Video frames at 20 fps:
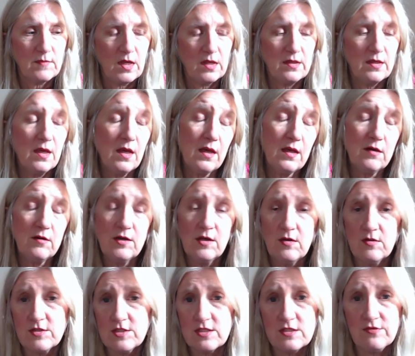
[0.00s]
yeah, I don't
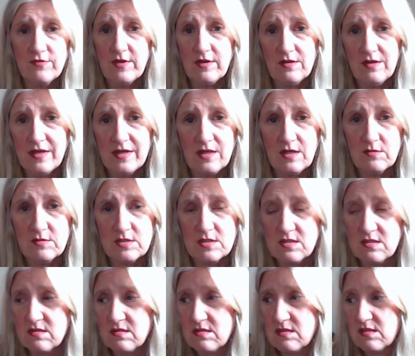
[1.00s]
know. It just felt like it
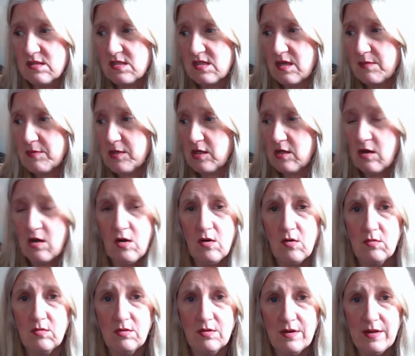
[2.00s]
was it's time to
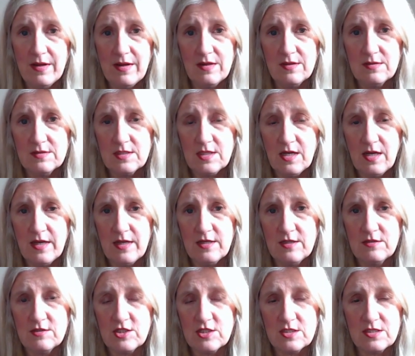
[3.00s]
go, and
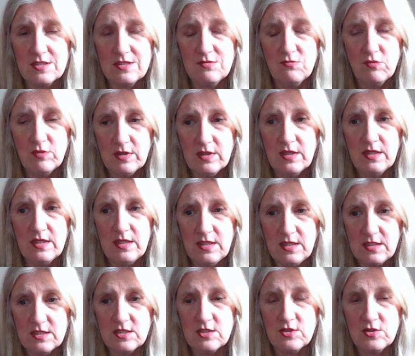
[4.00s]
I just really
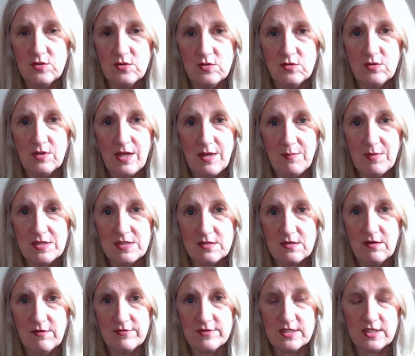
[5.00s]
need to get
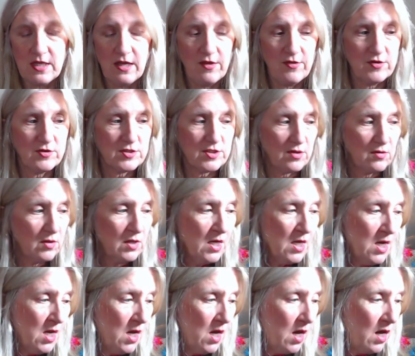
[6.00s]
myself together. So
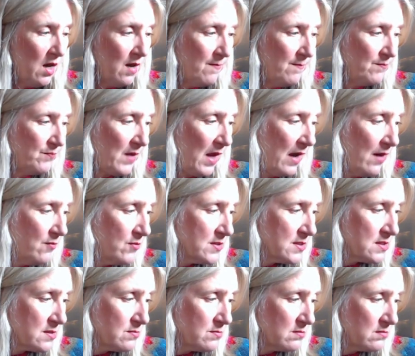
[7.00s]
um, I
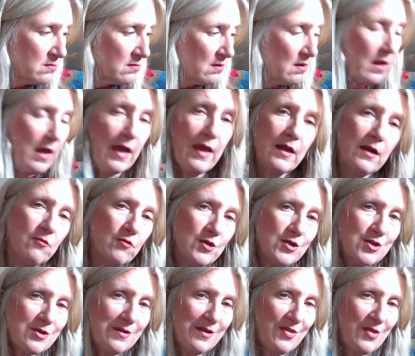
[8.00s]
was I had
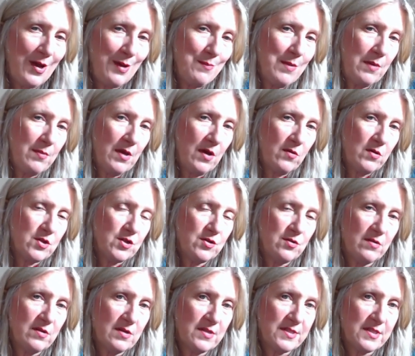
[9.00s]
originally thought maybe I would do
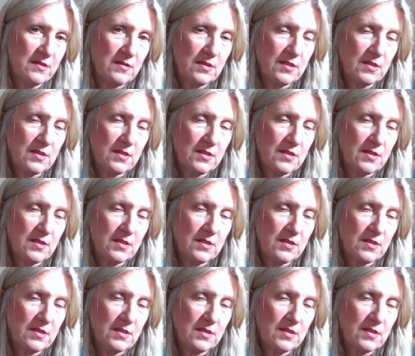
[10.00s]
this in